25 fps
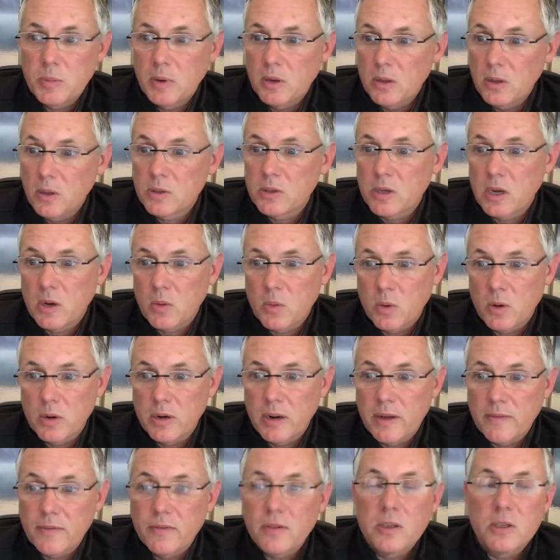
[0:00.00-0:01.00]
but it looks like we're
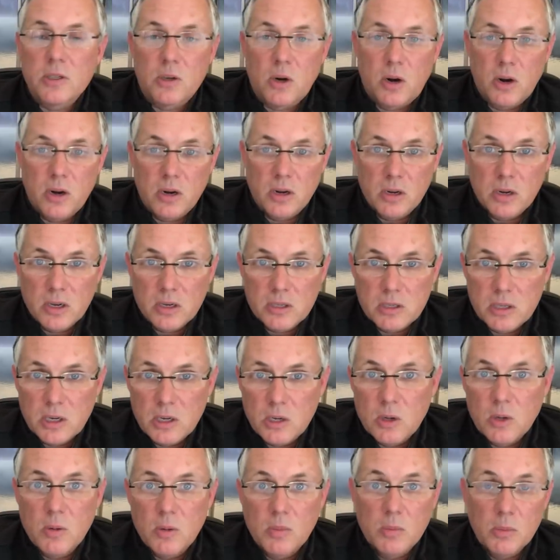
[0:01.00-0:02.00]
definitely starting to
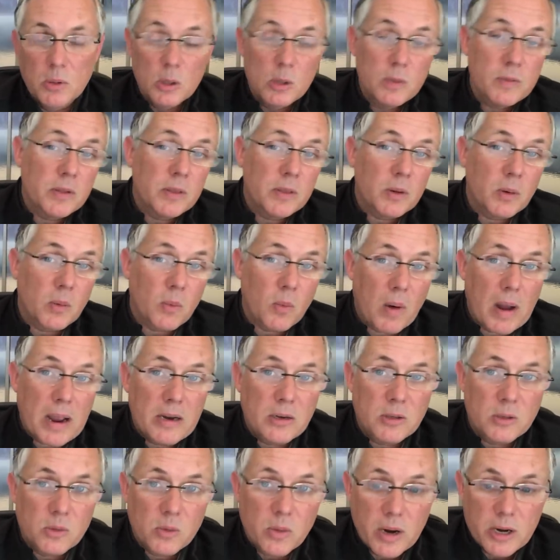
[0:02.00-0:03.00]
continue to move in the
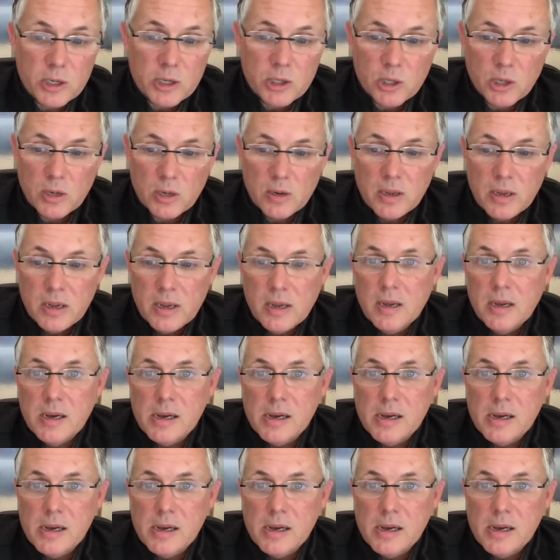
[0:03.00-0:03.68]
right direction.